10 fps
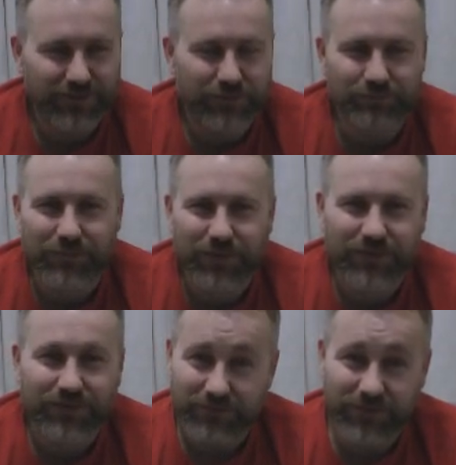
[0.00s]
Yeah,
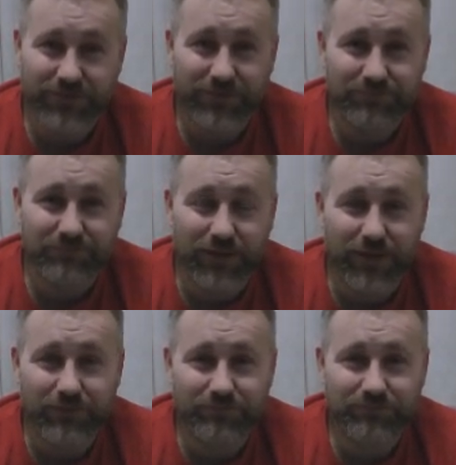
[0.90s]
that's it.
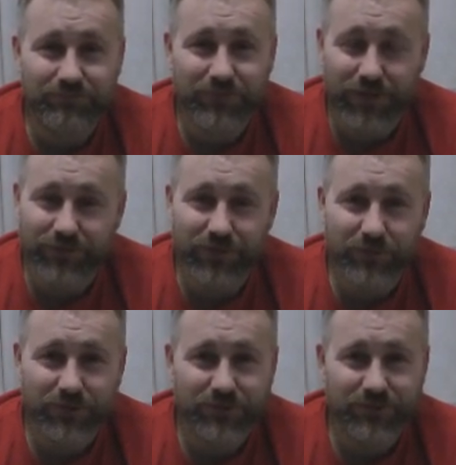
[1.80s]
Thanks very
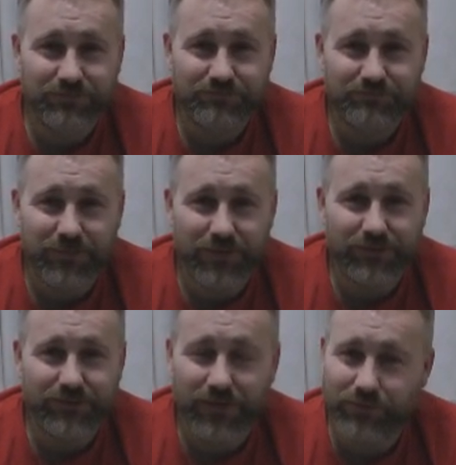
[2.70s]
much,
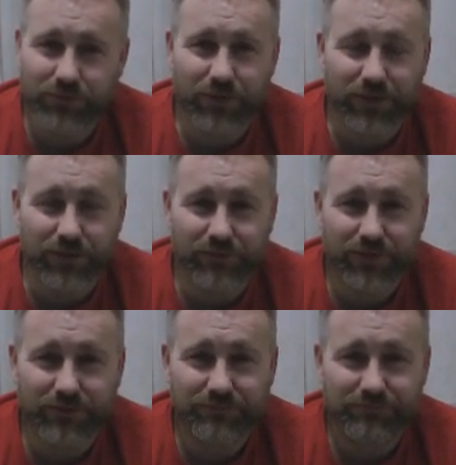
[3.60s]
and have a great
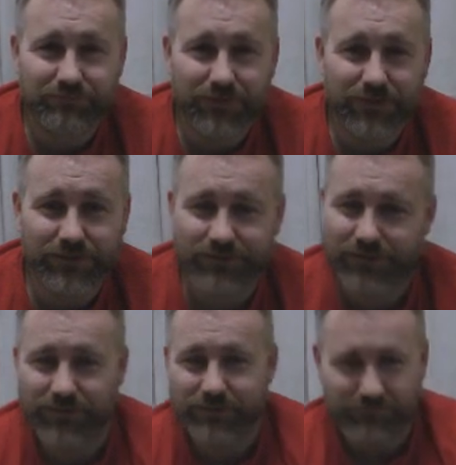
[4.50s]
evening,
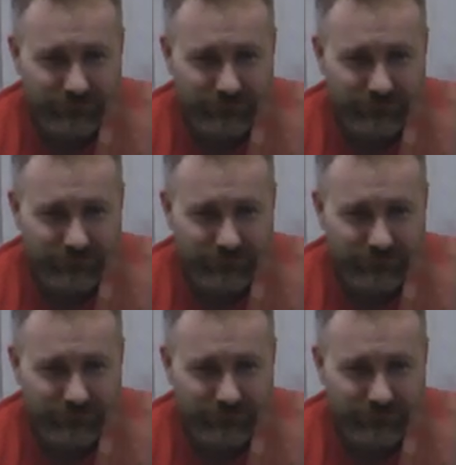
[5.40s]
and